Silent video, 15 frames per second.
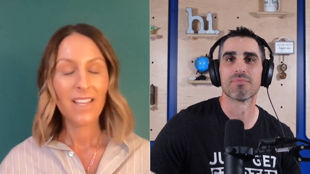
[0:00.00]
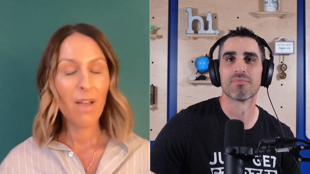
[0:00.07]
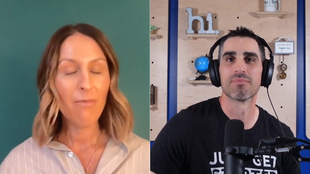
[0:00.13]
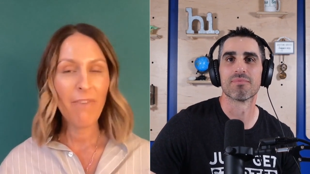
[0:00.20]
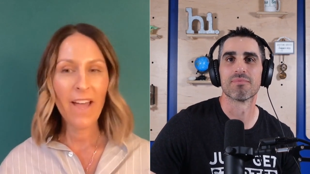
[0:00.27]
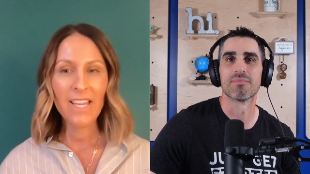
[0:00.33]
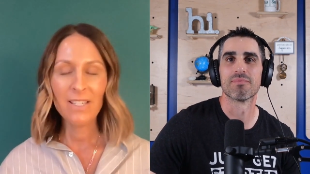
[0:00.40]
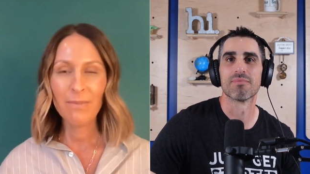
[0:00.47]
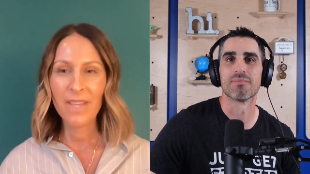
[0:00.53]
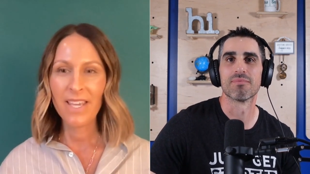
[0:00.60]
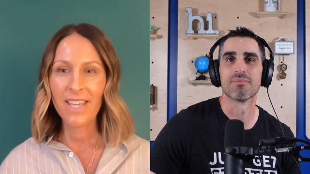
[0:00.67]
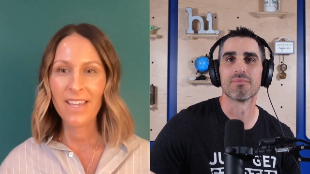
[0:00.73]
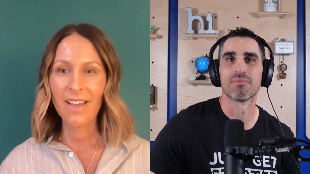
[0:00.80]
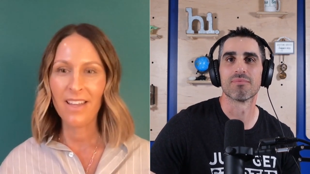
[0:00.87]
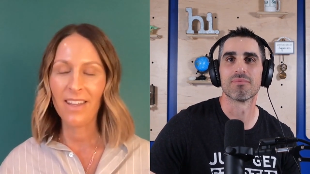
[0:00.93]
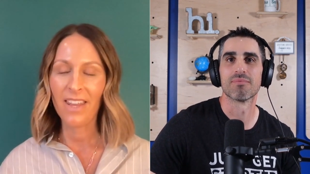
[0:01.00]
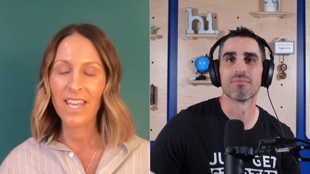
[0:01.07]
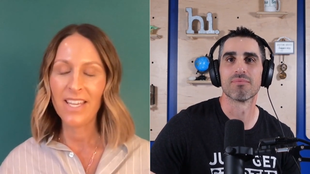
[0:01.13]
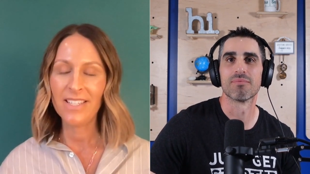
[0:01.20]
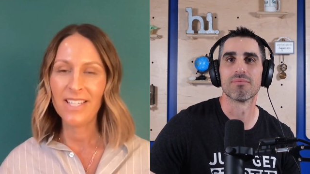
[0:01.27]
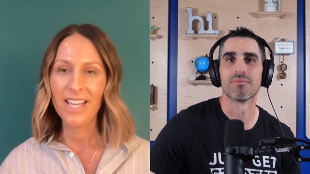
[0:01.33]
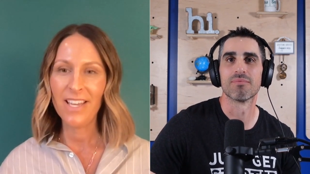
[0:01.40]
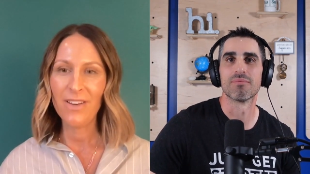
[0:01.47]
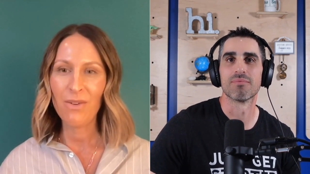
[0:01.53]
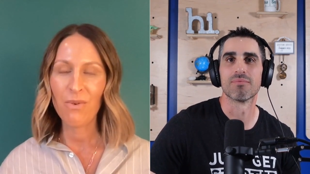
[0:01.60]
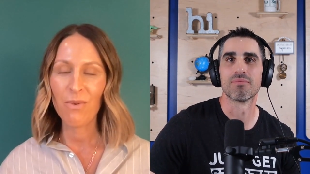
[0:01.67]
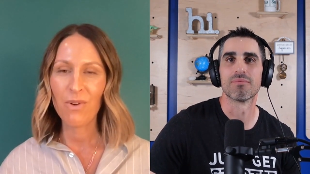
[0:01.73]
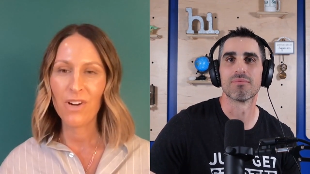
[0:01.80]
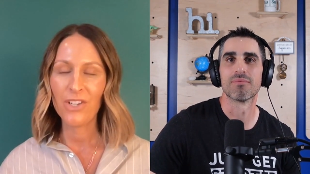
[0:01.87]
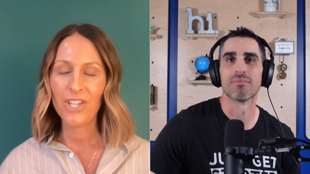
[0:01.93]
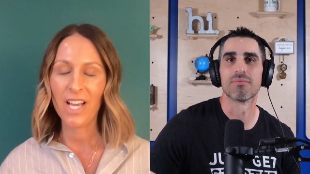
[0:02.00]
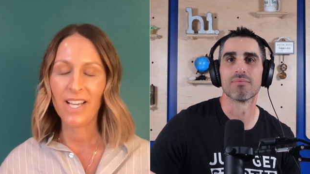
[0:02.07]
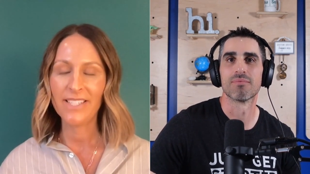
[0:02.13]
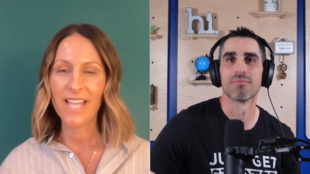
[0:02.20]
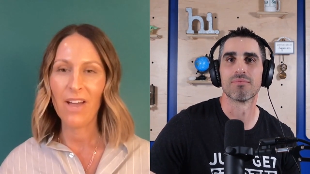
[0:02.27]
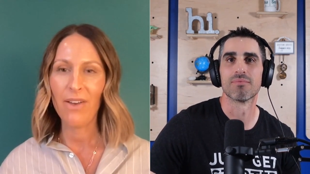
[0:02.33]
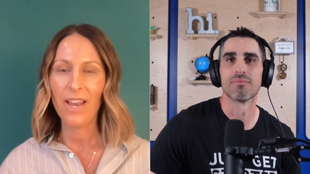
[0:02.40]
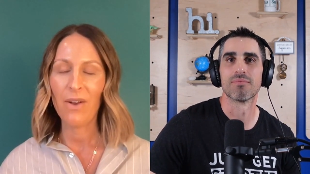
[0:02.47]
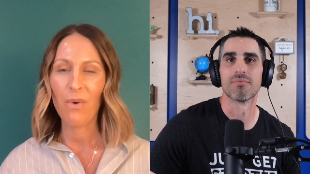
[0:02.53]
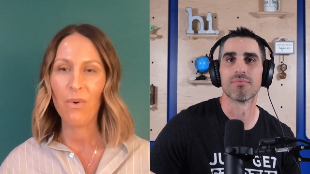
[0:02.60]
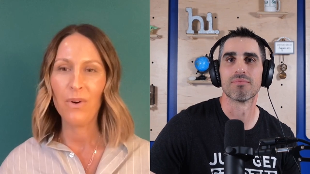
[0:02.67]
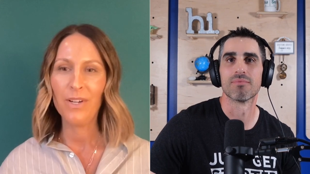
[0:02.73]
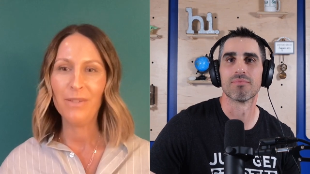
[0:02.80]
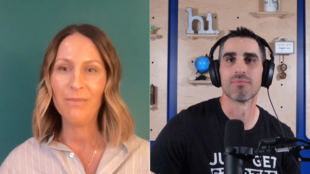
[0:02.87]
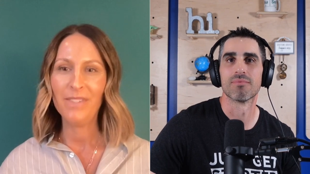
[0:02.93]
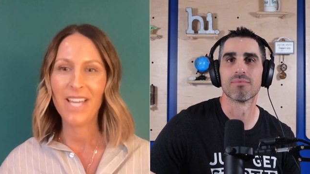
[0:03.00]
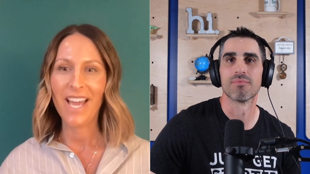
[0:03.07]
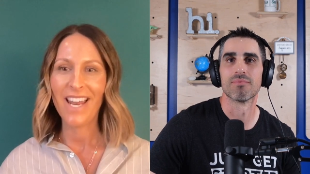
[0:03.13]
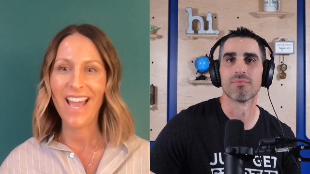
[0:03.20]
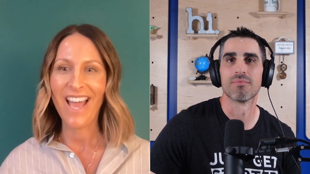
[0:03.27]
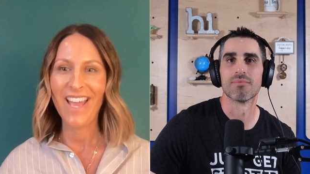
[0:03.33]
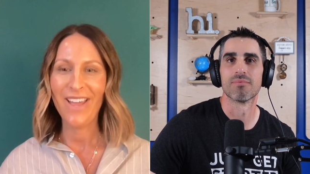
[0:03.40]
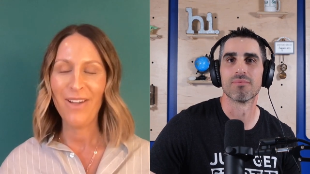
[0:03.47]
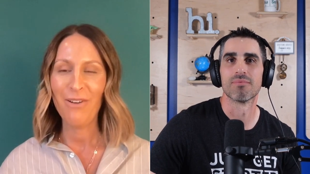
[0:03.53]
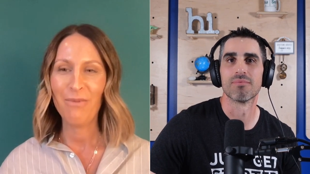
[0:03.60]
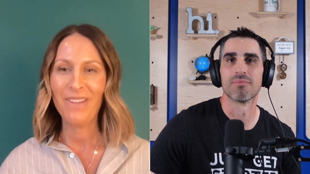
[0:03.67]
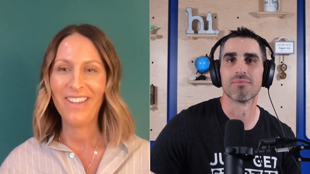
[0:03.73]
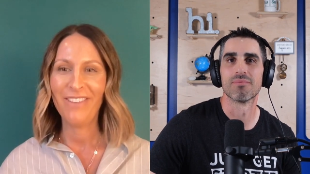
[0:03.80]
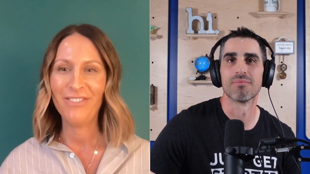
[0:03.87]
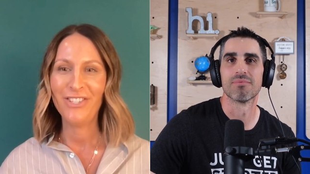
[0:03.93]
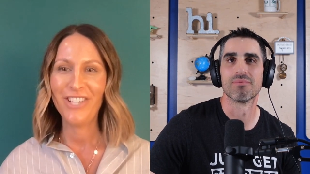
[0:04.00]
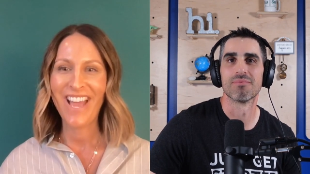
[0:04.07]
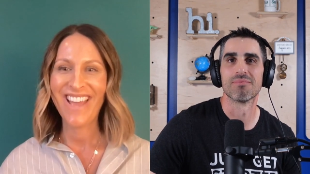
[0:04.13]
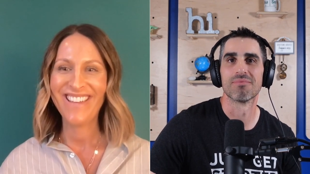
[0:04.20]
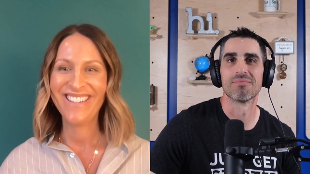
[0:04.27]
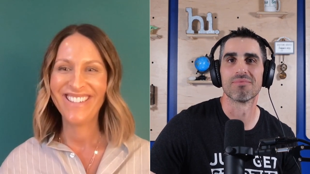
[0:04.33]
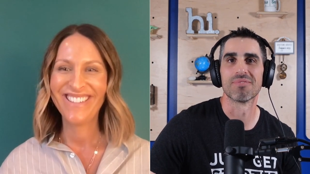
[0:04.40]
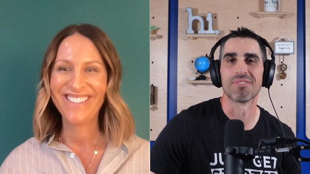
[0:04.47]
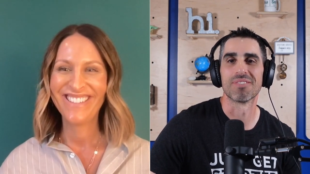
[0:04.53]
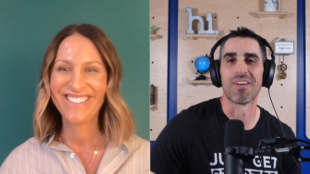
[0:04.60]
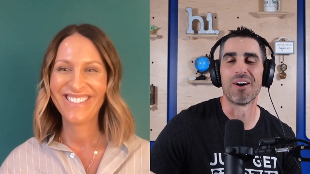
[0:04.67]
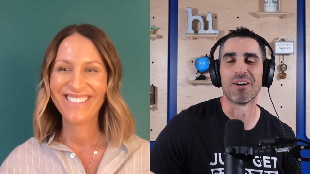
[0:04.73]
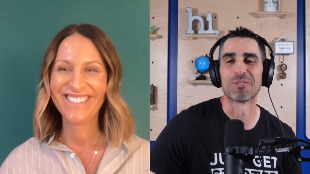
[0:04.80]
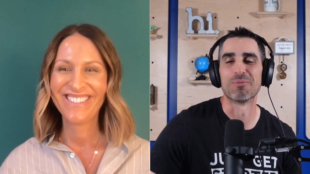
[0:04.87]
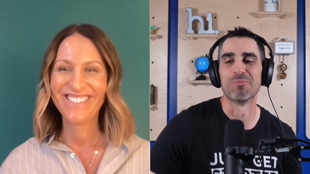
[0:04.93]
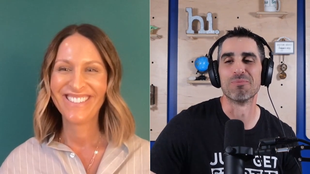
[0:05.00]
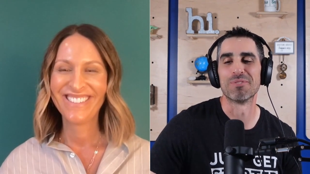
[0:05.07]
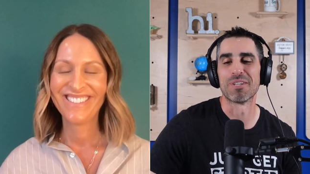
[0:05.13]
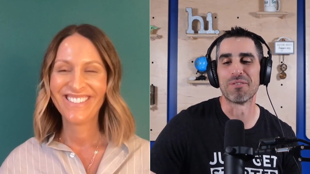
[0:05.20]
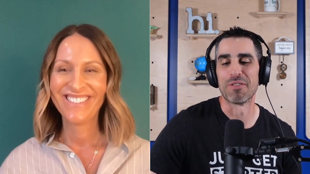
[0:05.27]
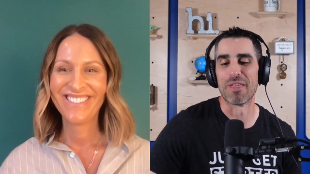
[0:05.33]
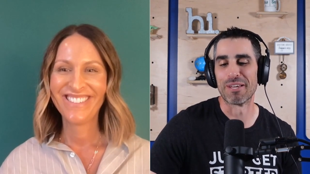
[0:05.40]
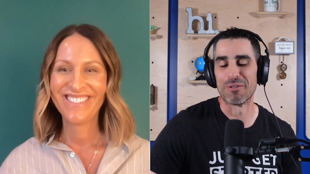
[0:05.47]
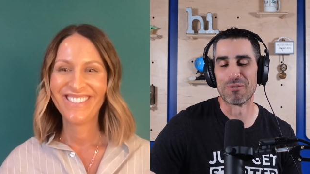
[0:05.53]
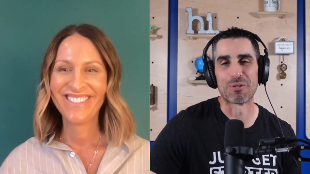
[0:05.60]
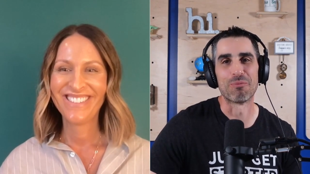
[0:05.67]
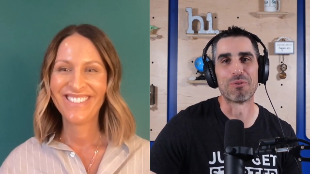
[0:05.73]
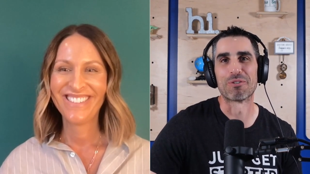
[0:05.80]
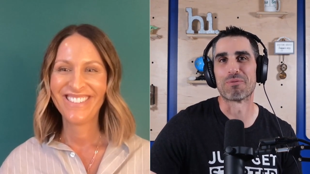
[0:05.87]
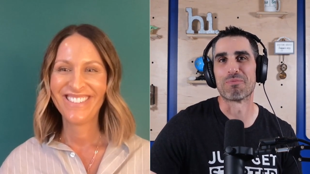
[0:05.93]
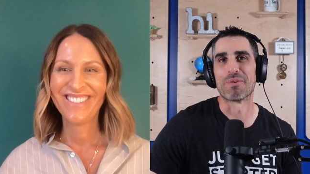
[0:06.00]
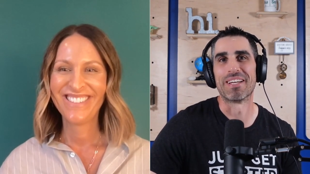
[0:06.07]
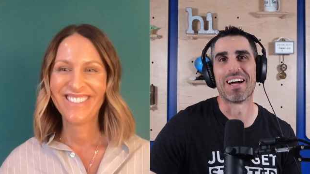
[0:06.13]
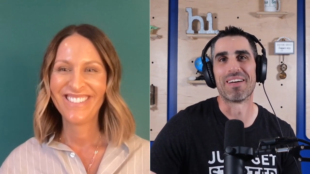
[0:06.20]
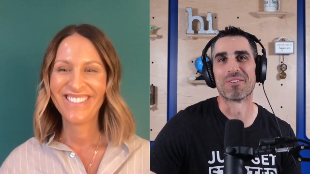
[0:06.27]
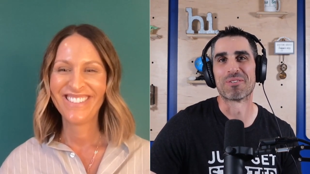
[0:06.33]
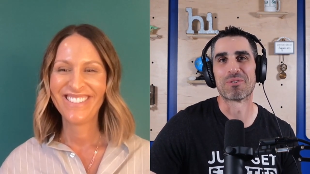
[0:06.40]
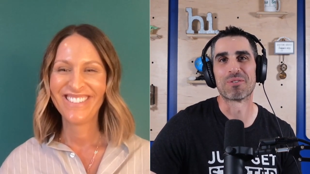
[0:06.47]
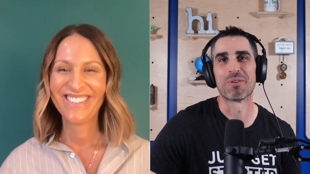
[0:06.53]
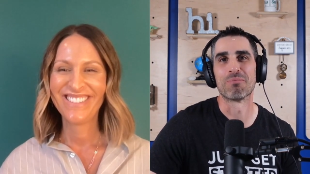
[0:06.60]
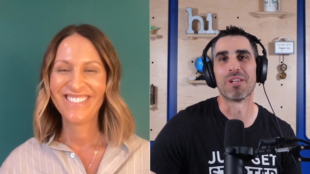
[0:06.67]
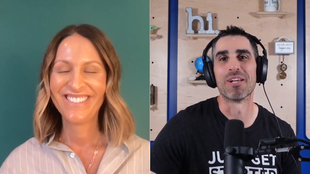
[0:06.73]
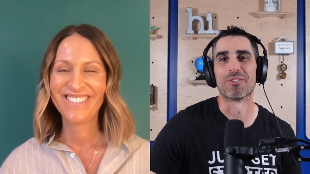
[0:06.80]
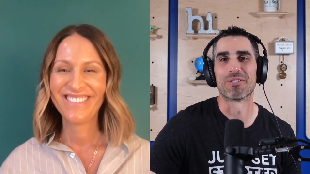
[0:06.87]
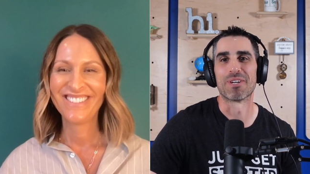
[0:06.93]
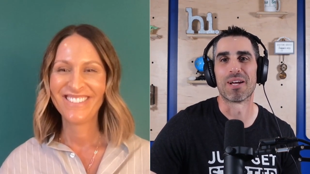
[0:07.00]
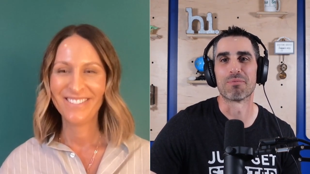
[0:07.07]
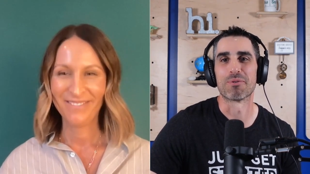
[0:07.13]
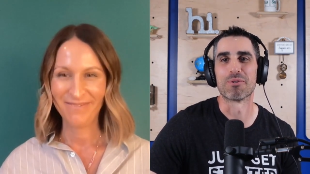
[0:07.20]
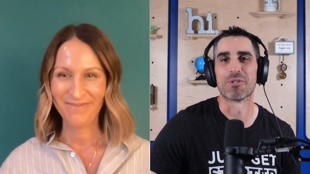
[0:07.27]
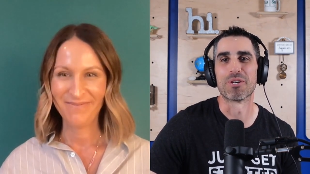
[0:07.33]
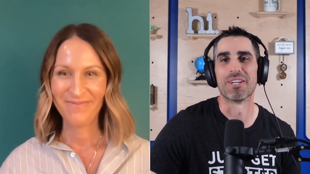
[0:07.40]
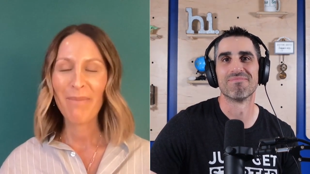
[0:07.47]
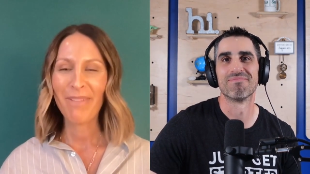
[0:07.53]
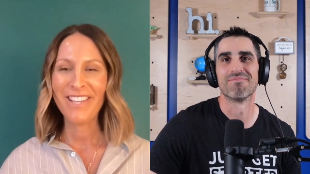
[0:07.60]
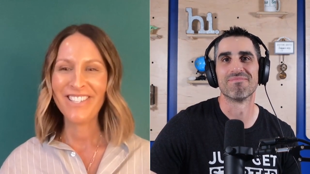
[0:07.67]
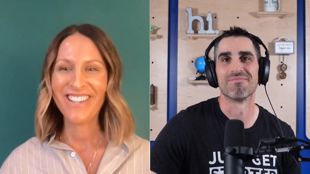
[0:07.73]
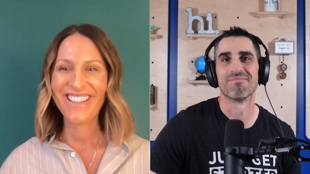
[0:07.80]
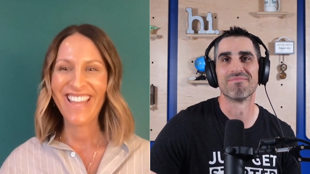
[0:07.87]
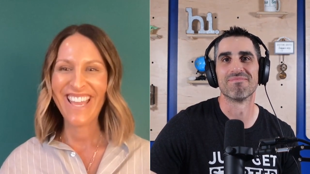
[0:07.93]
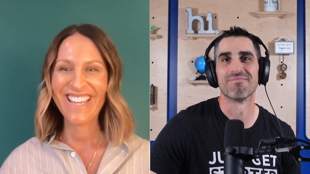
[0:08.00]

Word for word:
Speaker 1: Come find me on LinkedIn or check us out at orum.io. We'd love to chat.
Speaker 2: Awesome. Steffi, thank you so much for being on. This was a pleasure. I appreciate it.
Speaker 1: My pleasure.